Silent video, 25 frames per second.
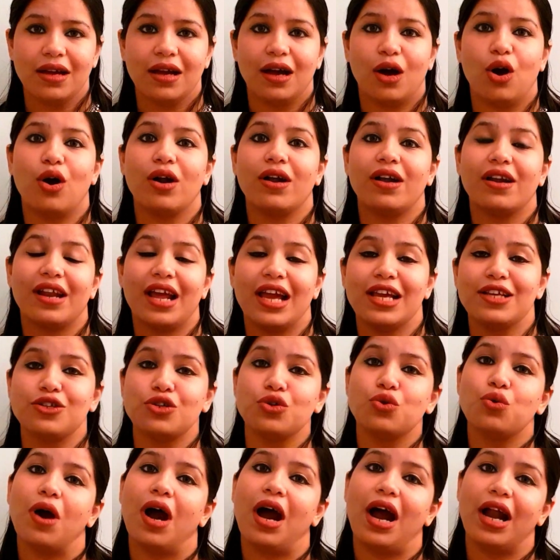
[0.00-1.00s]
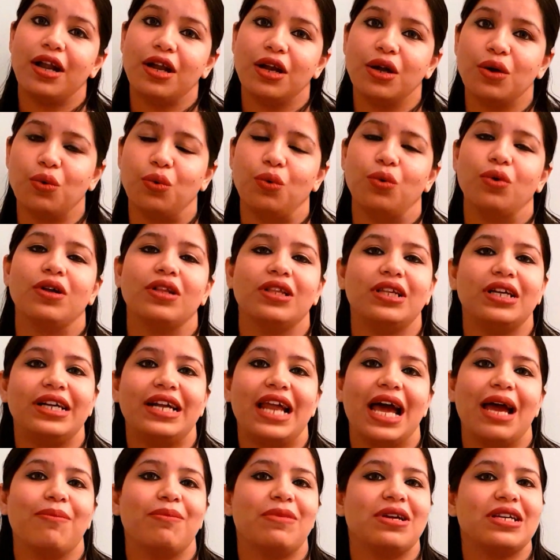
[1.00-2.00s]
or tries to undo the
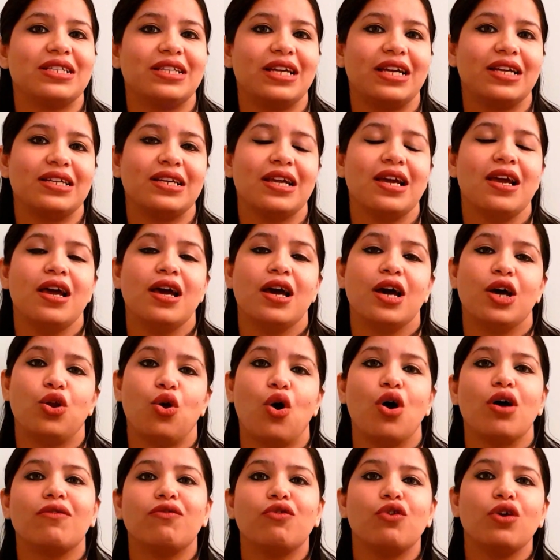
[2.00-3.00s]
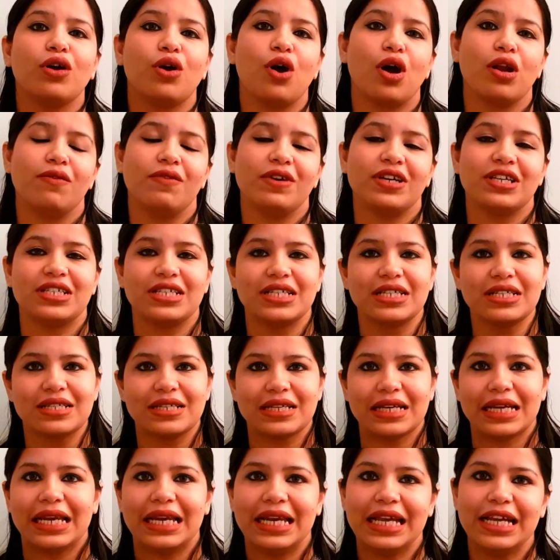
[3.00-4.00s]
damage that wrongful
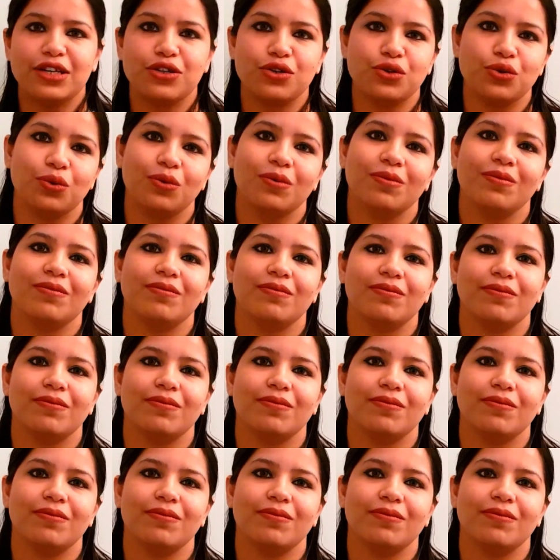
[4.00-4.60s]
convictions lead to.